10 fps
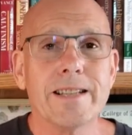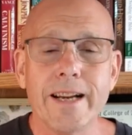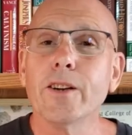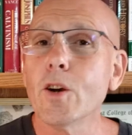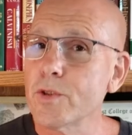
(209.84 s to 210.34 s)

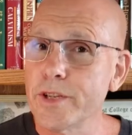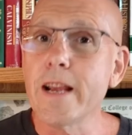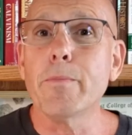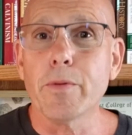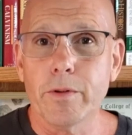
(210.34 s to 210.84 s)
Sin goes
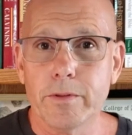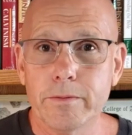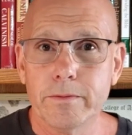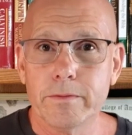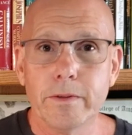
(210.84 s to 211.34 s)
deeper
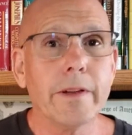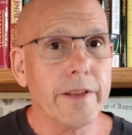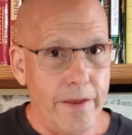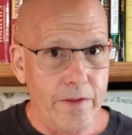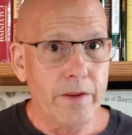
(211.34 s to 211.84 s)

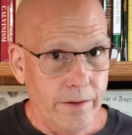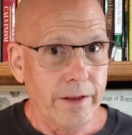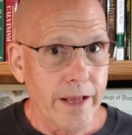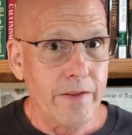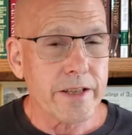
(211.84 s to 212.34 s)
than,
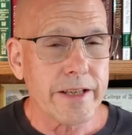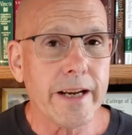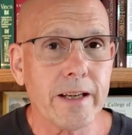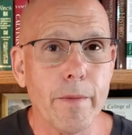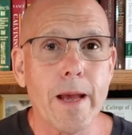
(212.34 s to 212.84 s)
than the
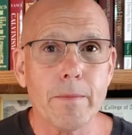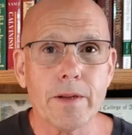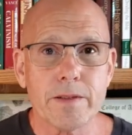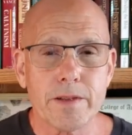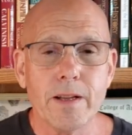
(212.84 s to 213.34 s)
Ten
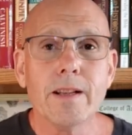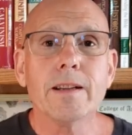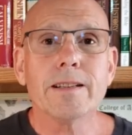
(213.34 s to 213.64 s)
Commandments.